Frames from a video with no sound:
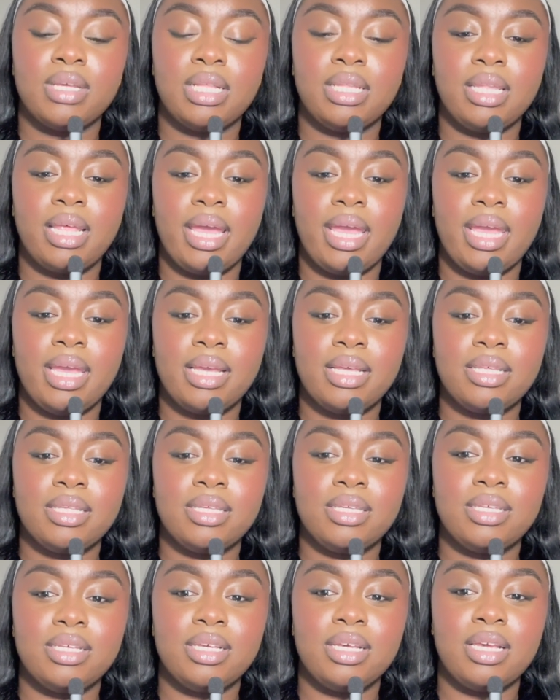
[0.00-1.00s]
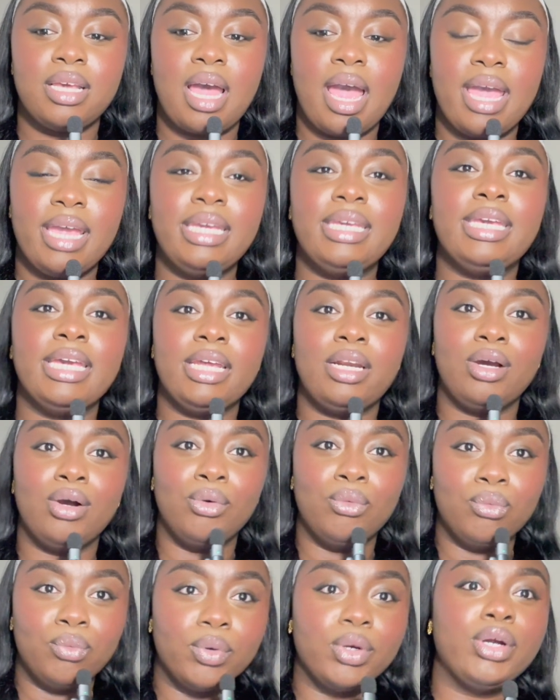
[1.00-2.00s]
like I get
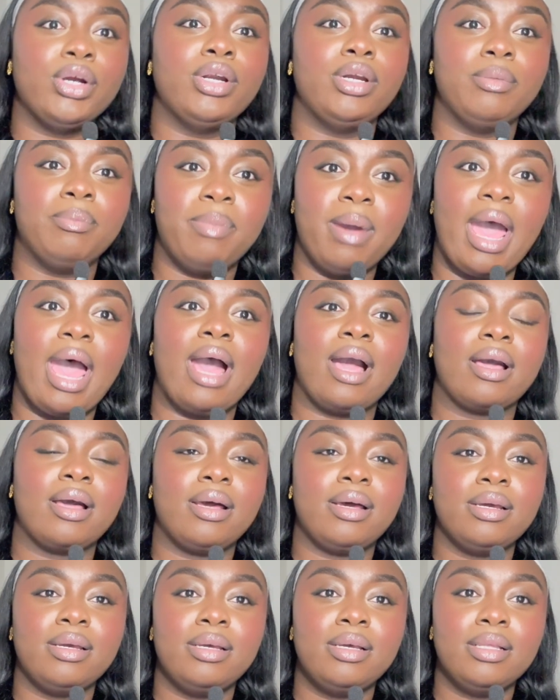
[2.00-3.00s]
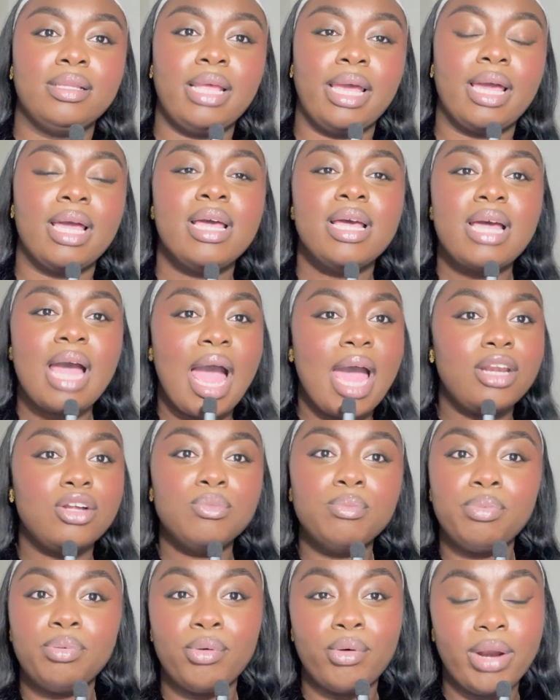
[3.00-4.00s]
a word back. Like I
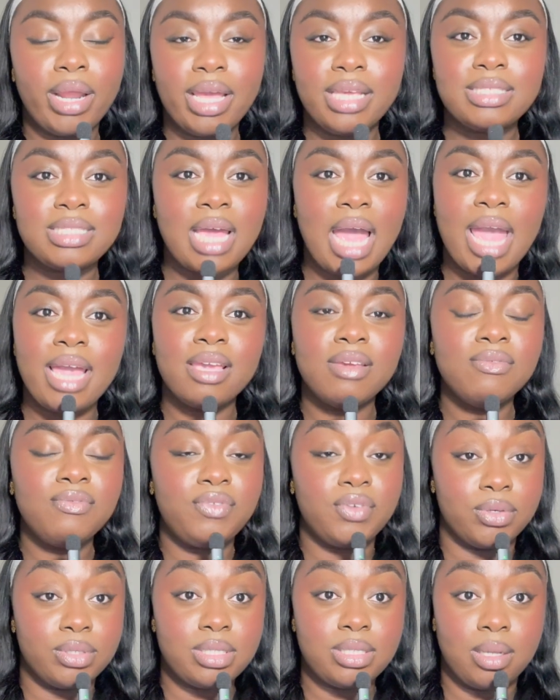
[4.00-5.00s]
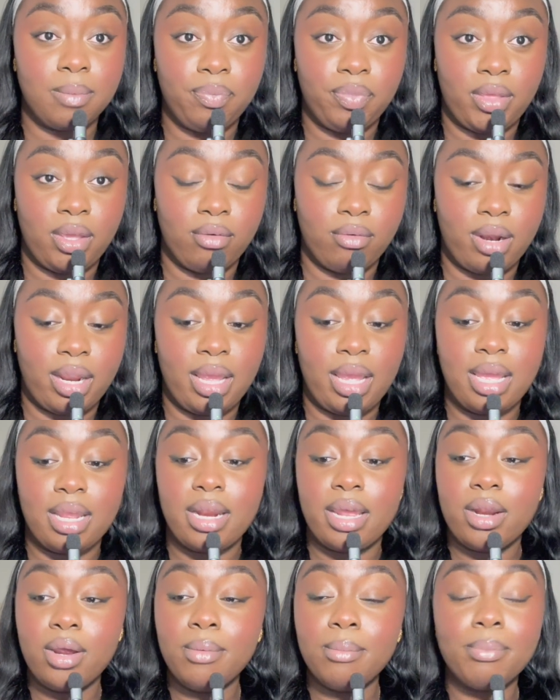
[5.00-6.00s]
don't pray so I can feel something, right?
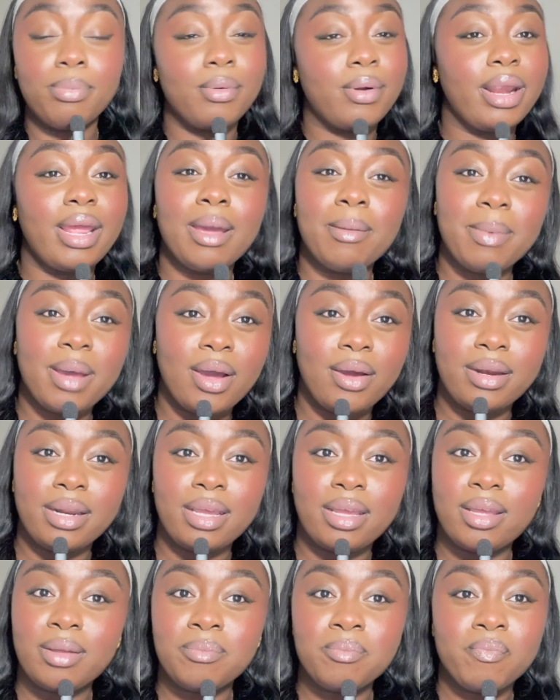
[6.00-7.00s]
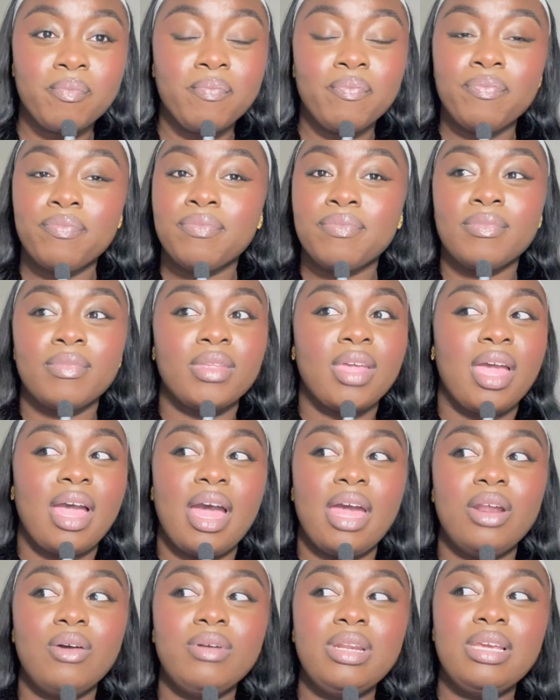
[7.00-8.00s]
And I don't pray about it.
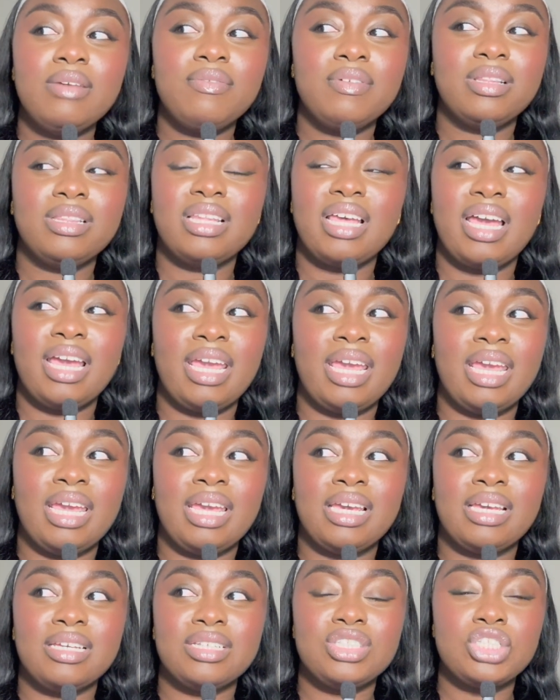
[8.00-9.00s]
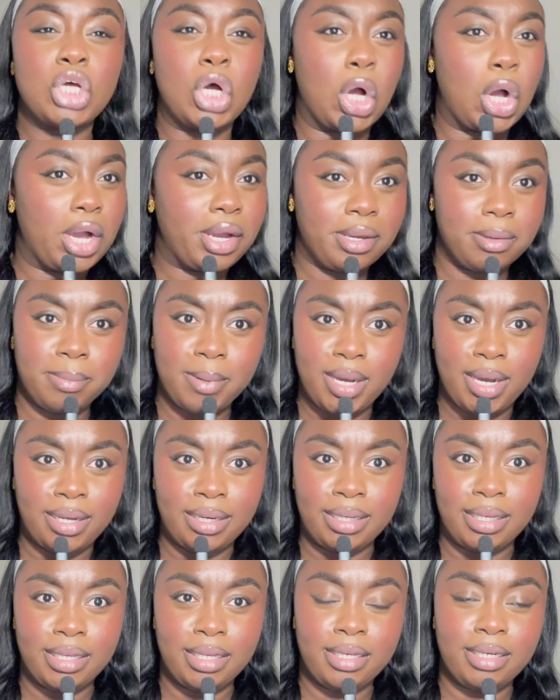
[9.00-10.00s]
I don't even like talk
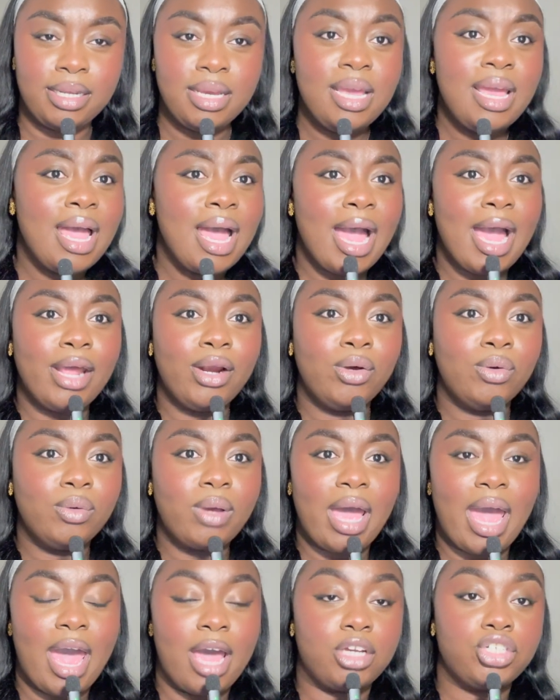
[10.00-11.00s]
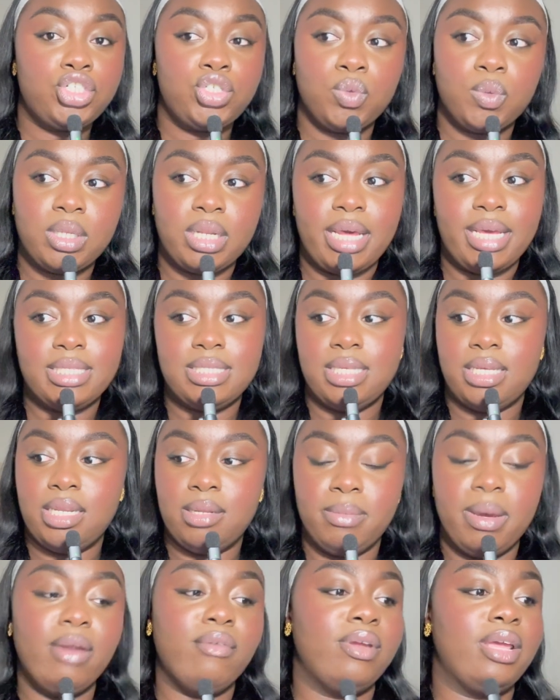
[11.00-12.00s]
about it. I don't actualize it
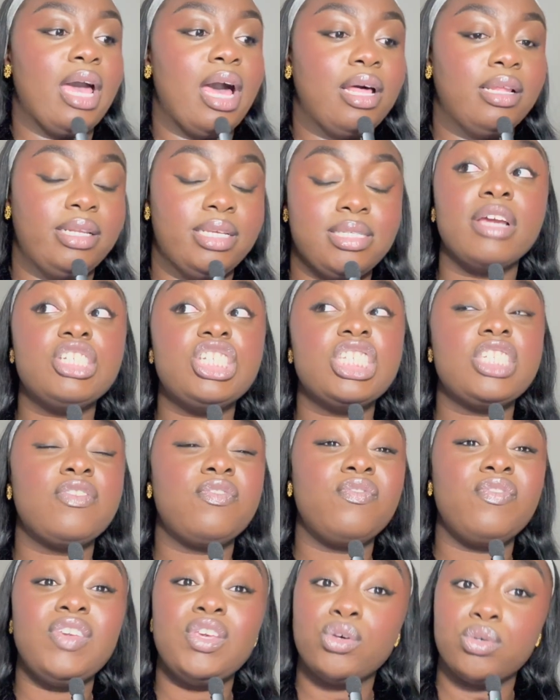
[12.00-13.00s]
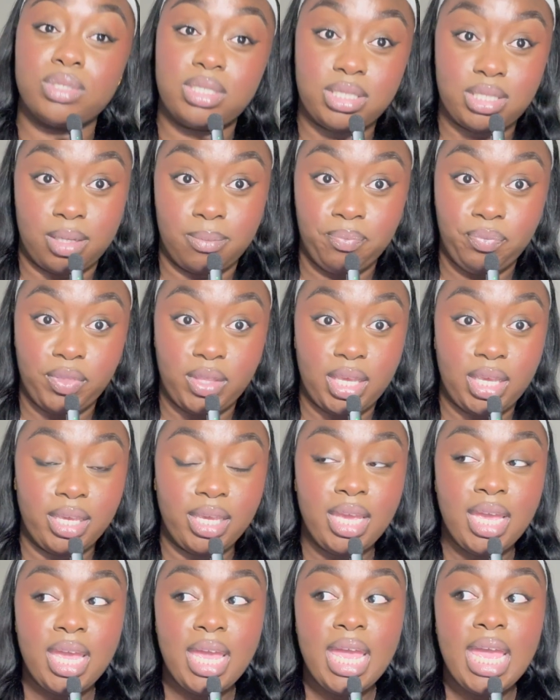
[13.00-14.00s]
in my reality. I just feel something.
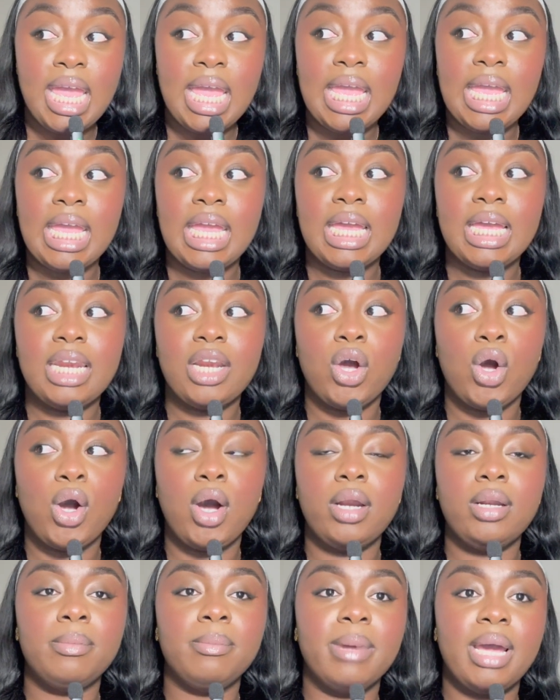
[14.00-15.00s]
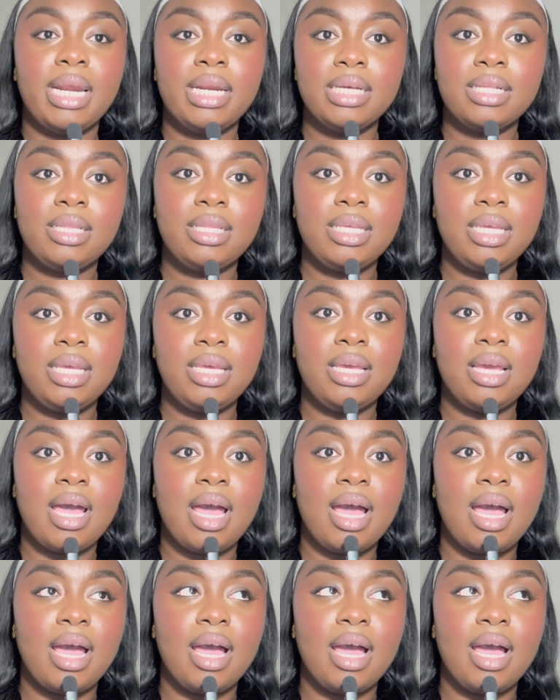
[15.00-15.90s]
And automatically,